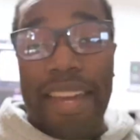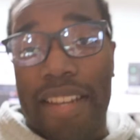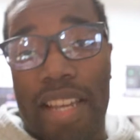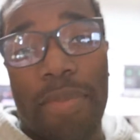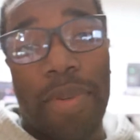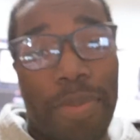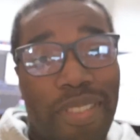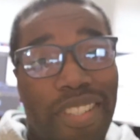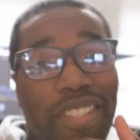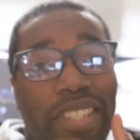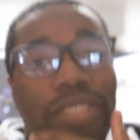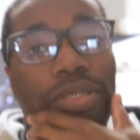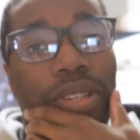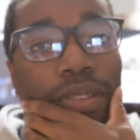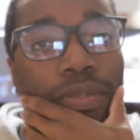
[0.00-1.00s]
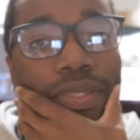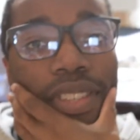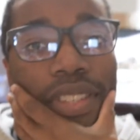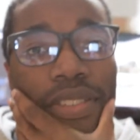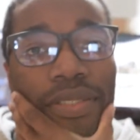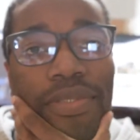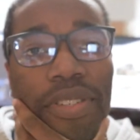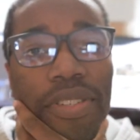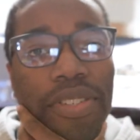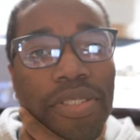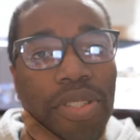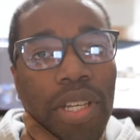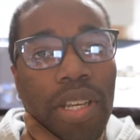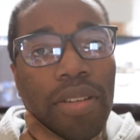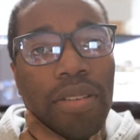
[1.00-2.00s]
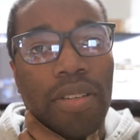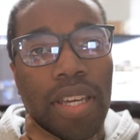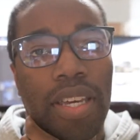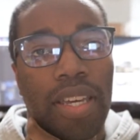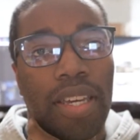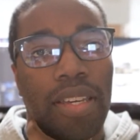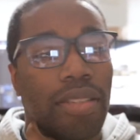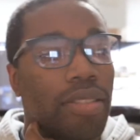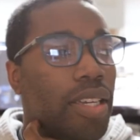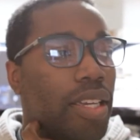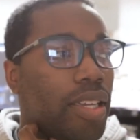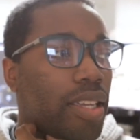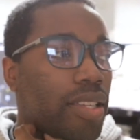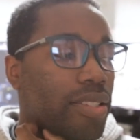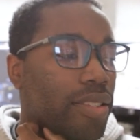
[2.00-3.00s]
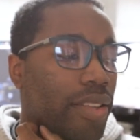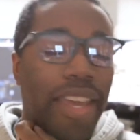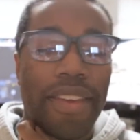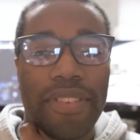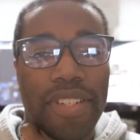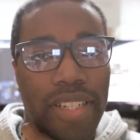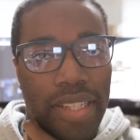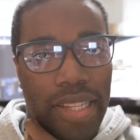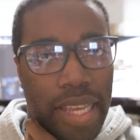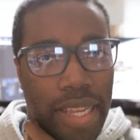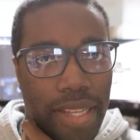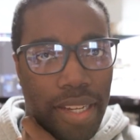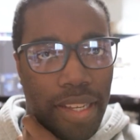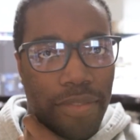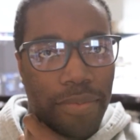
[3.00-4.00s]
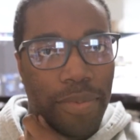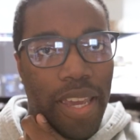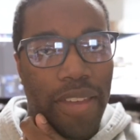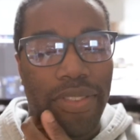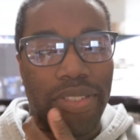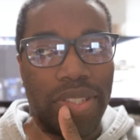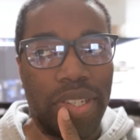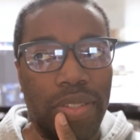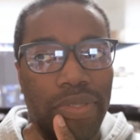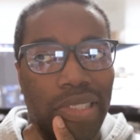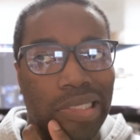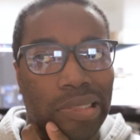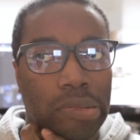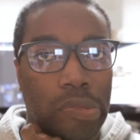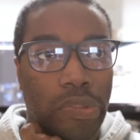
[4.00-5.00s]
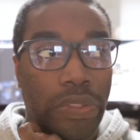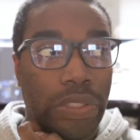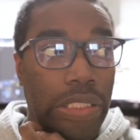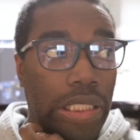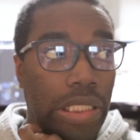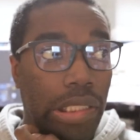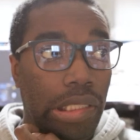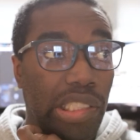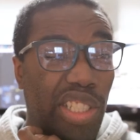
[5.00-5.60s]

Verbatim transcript: gotta come up with an intro for this for this channel. I I still haven't done that, and I've had this channel for like over a year,